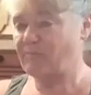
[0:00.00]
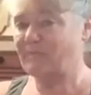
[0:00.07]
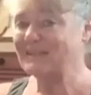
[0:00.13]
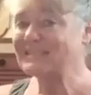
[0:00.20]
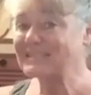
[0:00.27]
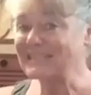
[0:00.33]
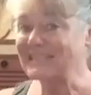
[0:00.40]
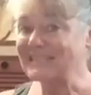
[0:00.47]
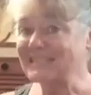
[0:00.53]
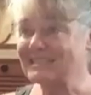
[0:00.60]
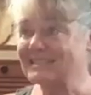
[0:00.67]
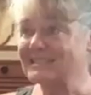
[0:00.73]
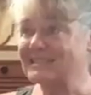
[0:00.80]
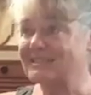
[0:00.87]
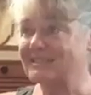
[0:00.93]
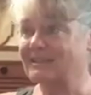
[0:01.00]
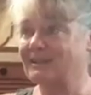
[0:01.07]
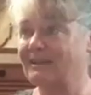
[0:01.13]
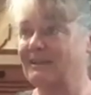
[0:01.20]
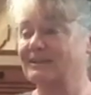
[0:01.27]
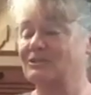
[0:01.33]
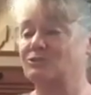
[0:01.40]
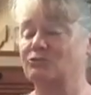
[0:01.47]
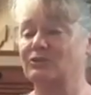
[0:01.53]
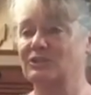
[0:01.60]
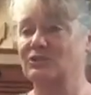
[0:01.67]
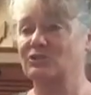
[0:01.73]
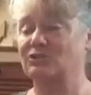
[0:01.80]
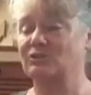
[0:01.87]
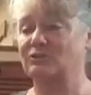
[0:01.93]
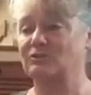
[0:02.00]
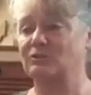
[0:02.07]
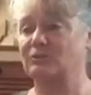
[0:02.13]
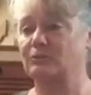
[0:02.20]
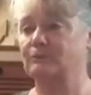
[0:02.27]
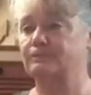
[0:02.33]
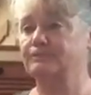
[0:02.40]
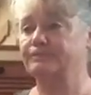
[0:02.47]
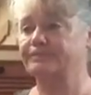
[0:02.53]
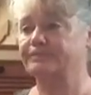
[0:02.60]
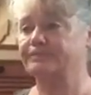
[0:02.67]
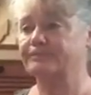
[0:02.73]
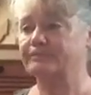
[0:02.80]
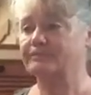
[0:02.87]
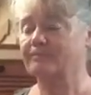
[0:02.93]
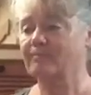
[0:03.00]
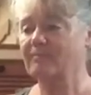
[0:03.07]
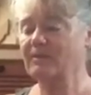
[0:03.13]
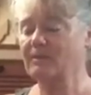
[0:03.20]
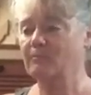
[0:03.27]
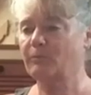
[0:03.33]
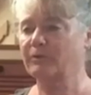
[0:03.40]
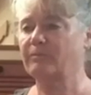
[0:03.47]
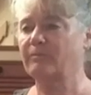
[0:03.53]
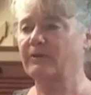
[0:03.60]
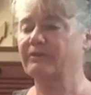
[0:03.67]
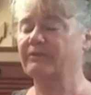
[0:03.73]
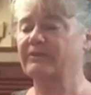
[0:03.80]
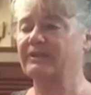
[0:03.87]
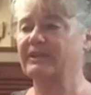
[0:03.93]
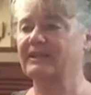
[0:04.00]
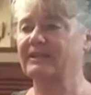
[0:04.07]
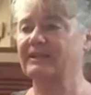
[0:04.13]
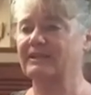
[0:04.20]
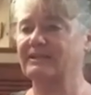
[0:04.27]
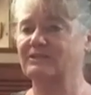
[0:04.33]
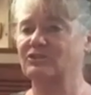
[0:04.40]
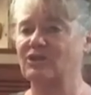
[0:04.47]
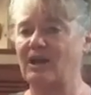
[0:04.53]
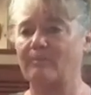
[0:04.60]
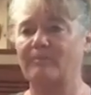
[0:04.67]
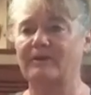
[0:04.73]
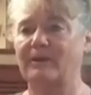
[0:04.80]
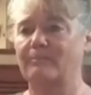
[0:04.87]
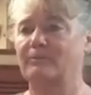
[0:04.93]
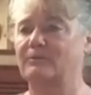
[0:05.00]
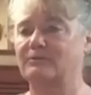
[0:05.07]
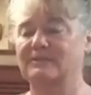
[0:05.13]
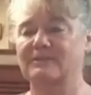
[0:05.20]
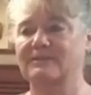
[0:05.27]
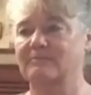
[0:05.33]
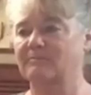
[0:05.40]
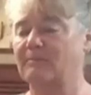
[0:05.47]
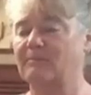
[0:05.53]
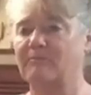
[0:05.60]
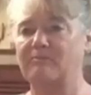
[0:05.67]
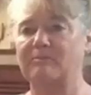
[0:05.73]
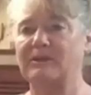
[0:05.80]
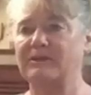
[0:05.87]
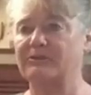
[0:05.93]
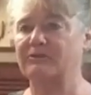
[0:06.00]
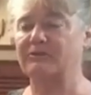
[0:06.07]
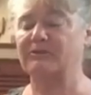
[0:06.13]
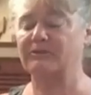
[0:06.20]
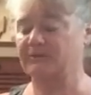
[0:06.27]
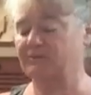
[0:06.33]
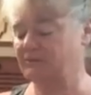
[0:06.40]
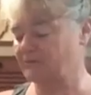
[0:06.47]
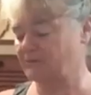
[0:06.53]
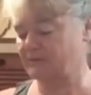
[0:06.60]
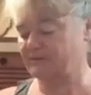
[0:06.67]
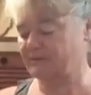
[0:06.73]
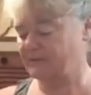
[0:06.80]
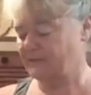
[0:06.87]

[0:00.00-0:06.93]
biscuits, it's traditional to put the butter in and chop it up using some type of blender or